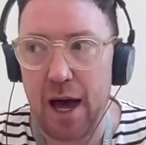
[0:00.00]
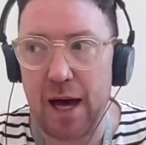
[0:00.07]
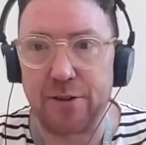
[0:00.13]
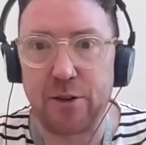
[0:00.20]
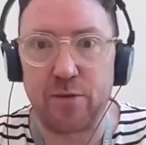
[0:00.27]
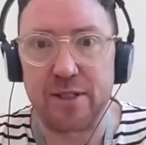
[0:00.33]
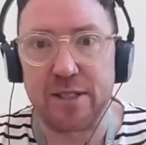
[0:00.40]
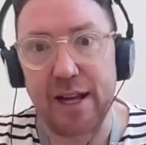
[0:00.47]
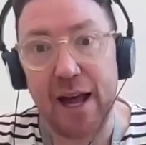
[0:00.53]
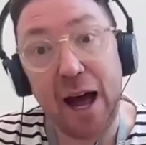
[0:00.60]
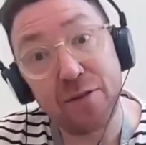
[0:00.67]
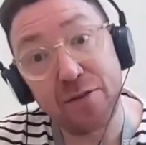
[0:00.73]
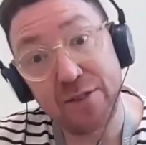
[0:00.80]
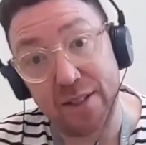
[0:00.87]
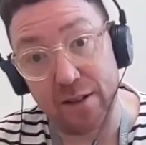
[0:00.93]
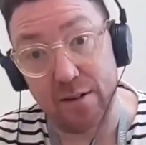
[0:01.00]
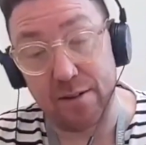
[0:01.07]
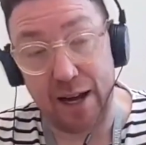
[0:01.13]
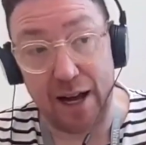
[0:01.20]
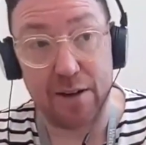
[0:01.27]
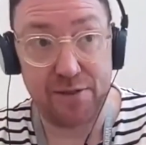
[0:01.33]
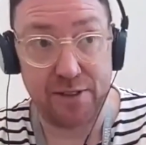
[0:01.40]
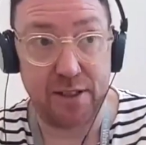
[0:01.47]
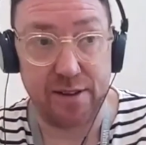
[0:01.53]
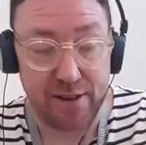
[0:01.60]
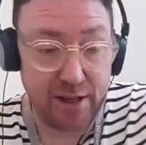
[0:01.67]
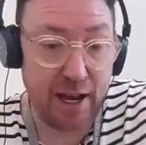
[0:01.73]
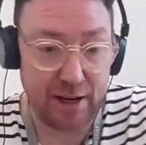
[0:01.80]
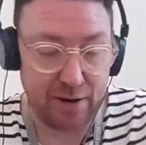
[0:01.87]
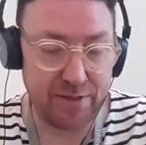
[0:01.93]
and obviously after
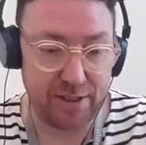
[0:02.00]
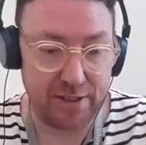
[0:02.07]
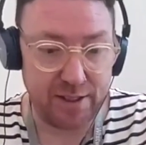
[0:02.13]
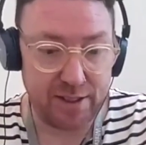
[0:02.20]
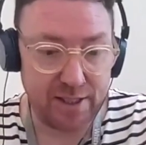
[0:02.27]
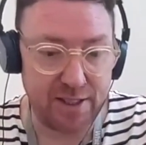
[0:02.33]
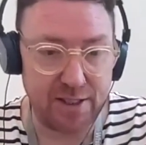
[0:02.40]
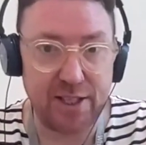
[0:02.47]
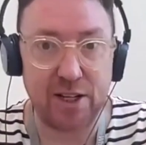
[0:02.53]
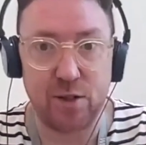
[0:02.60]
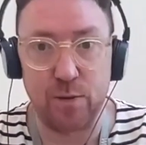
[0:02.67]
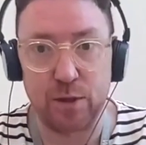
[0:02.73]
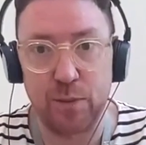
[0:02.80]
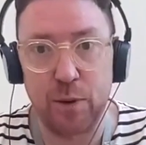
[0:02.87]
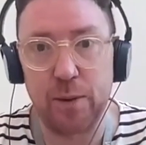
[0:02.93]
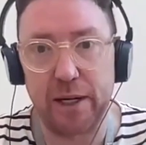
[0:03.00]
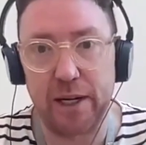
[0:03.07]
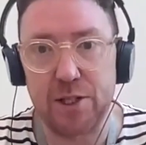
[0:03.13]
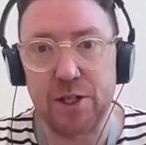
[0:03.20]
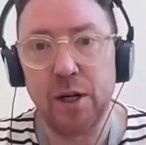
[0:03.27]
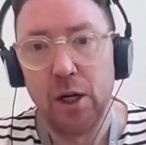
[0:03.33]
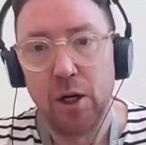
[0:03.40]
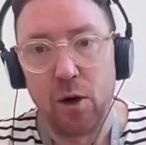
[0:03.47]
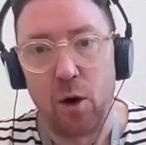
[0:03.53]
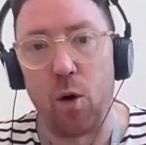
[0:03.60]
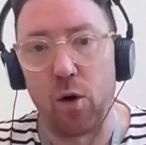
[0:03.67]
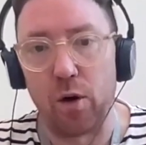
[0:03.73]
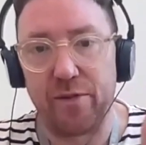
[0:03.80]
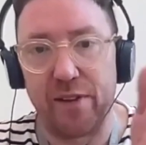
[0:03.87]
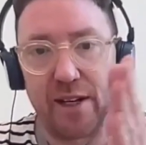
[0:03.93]
the dissertation was published,
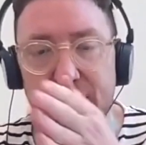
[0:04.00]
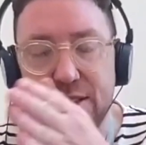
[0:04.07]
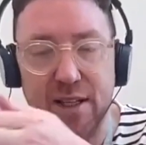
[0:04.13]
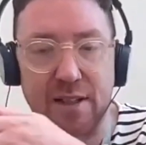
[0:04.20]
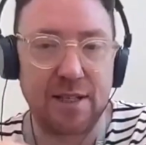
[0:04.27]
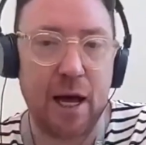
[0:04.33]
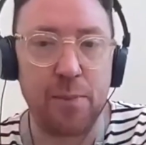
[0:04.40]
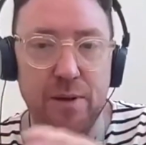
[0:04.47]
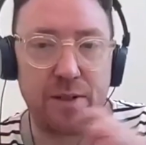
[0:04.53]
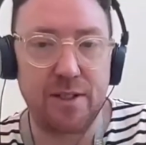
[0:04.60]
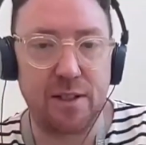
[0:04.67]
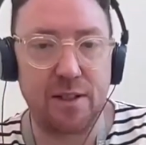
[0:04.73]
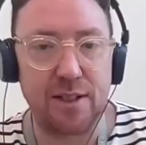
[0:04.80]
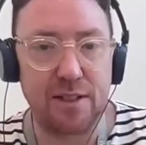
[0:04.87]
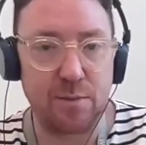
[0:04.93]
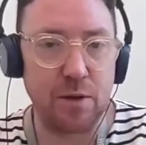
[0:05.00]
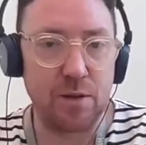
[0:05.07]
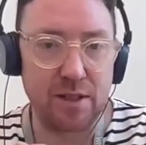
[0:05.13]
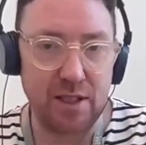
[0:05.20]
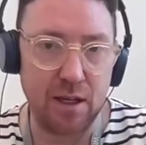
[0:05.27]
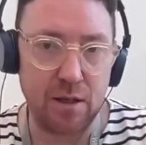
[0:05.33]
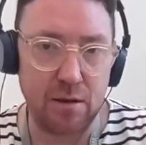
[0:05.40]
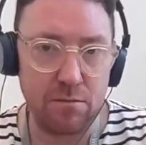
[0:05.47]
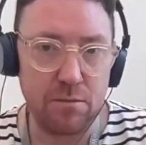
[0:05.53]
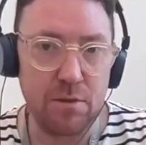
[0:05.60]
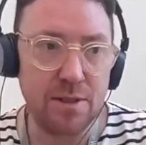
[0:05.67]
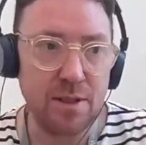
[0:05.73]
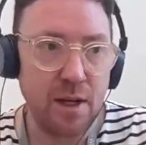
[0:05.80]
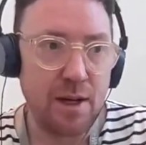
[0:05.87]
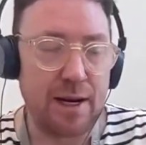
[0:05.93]
all of these things happened in these
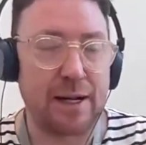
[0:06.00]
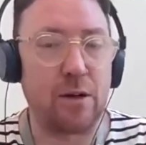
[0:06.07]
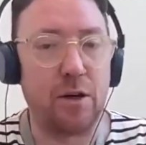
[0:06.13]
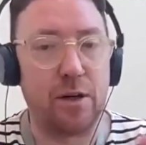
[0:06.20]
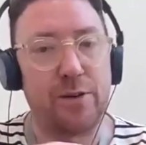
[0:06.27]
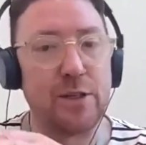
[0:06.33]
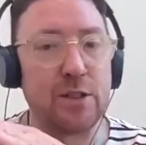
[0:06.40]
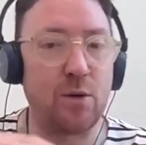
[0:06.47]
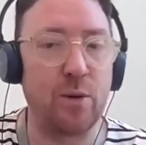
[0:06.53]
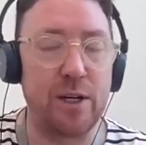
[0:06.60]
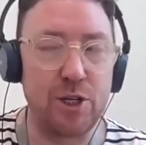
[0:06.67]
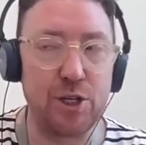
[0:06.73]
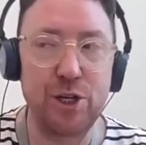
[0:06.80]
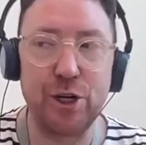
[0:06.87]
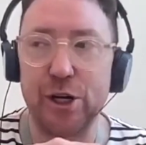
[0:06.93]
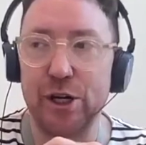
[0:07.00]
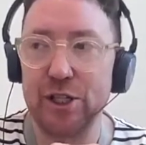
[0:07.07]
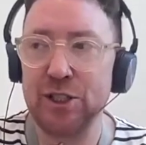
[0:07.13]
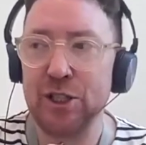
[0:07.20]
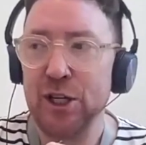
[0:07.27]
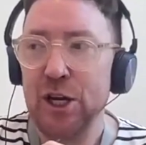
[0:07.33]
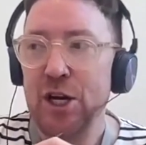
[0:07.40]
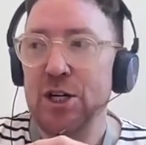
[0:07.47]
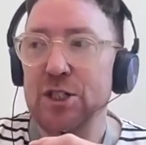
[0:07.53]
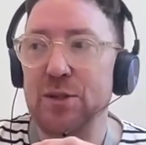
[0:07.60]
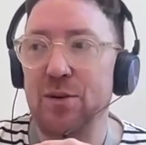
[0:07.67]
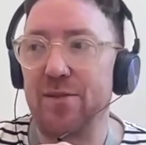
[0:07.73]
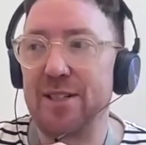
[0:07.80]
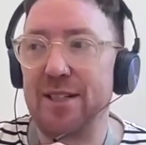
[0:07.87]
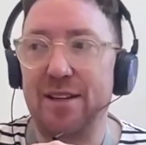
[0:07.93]
museums, like all of these queer shows.
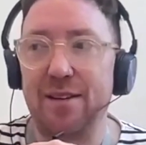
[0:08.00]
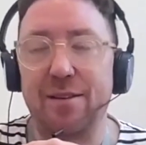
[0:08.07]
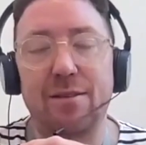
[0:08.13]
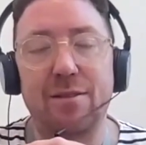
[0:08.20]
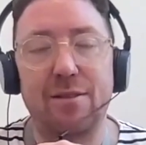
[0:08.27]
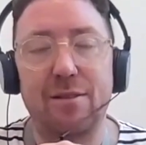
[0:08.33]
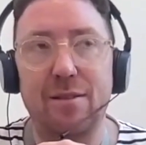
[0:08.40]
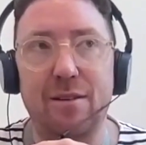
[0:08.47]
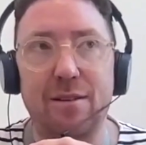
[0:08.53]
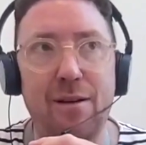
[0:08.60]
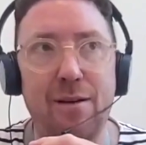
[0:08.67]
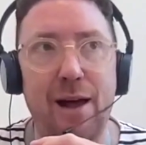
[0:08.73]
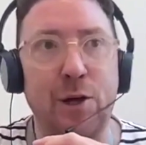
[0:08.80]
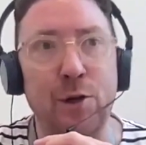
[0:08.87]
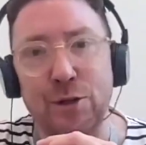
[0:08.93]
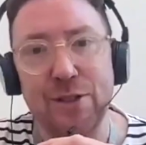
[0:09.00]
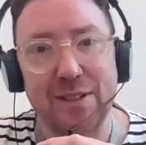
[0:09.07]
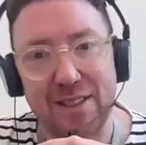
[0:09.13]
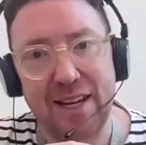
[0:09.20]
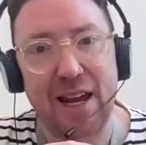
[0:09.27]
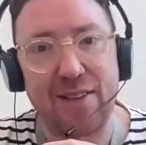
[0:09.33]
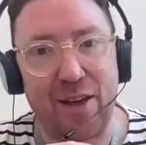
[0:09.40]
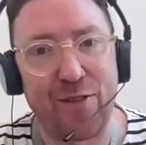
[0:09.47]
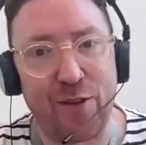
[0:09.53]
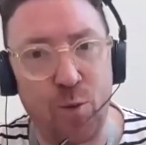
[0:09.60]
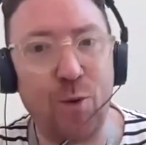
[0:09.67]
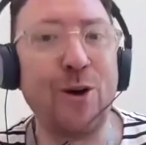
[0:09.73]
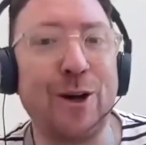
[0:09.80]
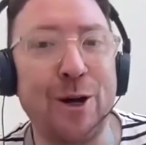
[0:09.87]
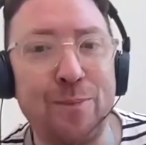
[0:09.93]
So obviously I couldn't say that there
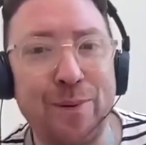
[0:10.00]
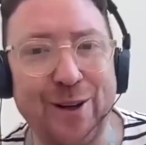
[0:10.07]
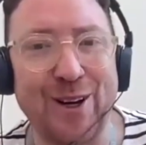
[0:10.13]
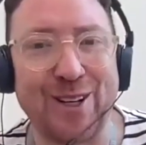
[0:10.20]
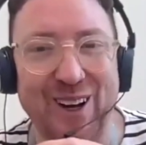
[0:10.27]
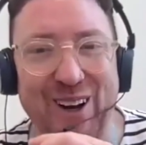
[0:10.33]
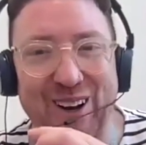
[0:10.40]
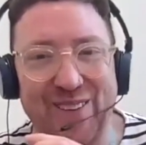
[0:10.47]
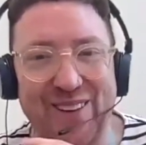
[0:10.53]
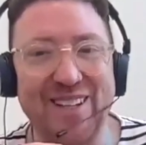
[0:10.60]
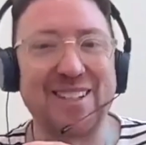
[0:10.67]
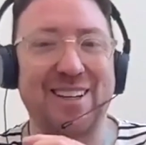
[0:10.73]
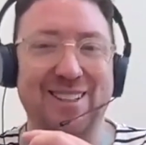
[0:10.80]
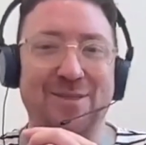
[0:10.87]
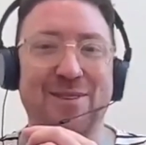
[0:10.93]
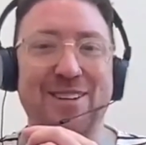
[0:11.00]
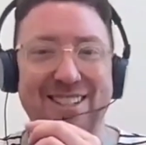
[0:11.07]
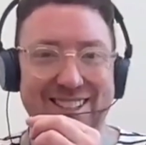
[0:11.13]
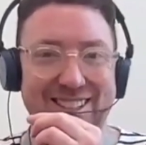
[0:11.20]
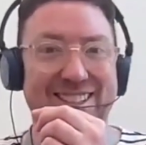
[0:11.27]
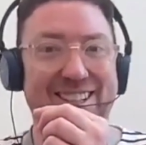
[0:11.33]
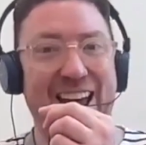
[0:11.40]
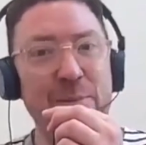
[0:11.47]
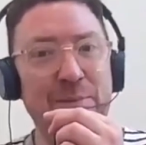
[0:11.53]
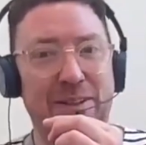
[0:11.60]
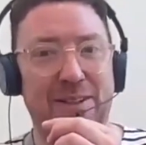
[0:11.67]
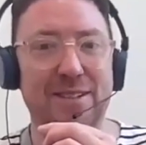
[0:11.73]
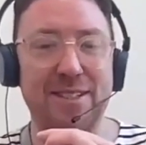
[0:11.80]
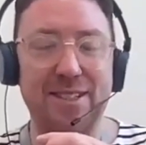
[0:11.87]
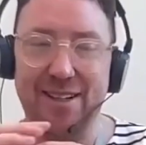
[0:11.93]
were because all of these exhibitions had
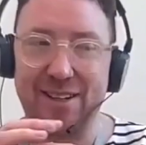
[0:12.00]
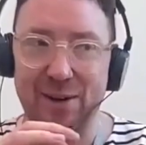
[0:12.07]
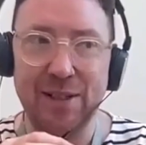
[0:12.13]
happened.